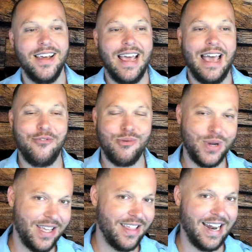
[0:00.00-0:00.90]
Everybody
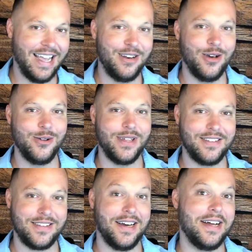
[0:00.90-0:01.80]
that I know that's
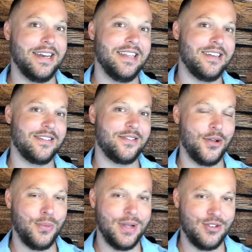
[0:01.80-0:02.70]
gotten into slow
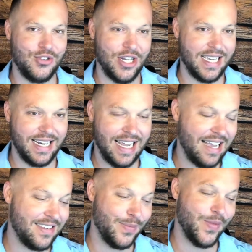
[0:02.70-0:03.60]
pitch jigging has
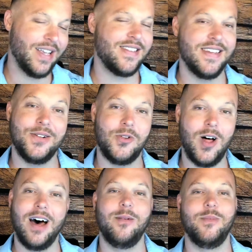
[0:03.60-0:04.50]
invested a
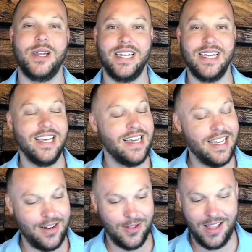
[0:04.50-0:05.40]
lot of money and a
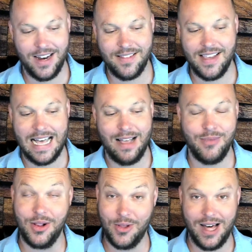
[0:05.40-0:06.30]
lot of time and a
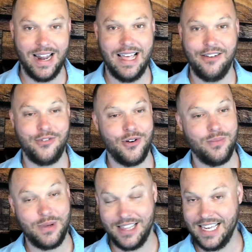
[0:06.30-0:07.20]
lot of effort,
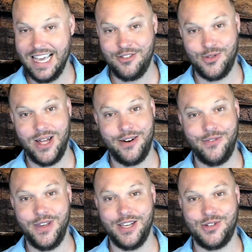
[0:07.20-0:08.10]
but they catch a lot of
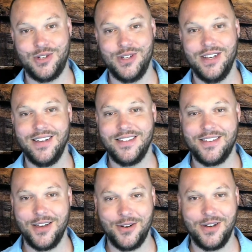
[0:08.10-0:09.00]
fish.
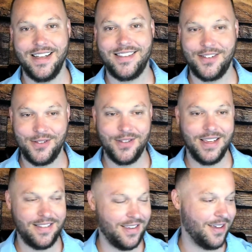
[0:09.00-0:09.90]
So it's a
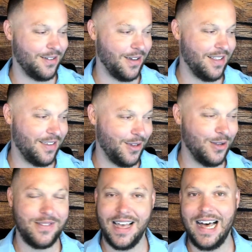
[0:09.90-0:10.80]
it's a it's a good
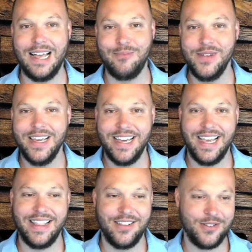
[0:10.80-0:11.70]
time,
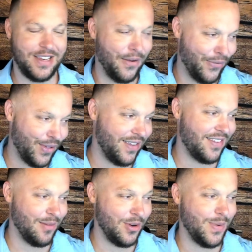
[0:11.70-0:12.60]
and there's definitely
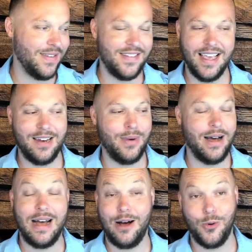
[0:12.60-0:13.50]
something to be said about
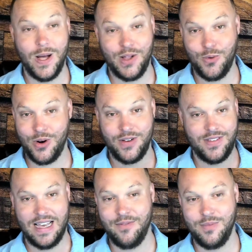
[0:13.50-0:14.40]
how well it works.
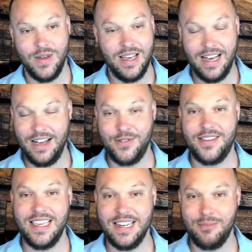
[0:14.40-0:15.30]
I've I've
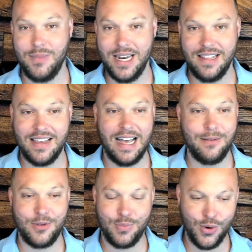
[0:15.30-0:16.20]
seen it many times
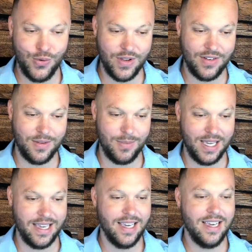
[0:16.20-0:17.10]
proven to me.
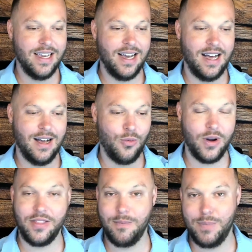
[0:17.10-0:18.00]
Uh, one of
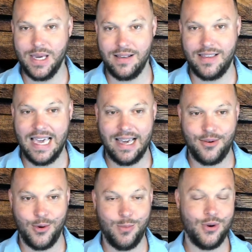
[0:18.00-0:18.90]
the biggest gag
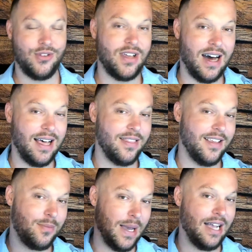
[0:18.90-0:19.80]
groupers caught this
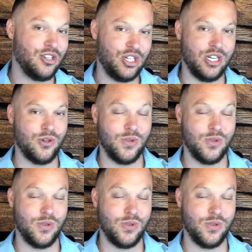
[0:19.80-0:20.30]
past year was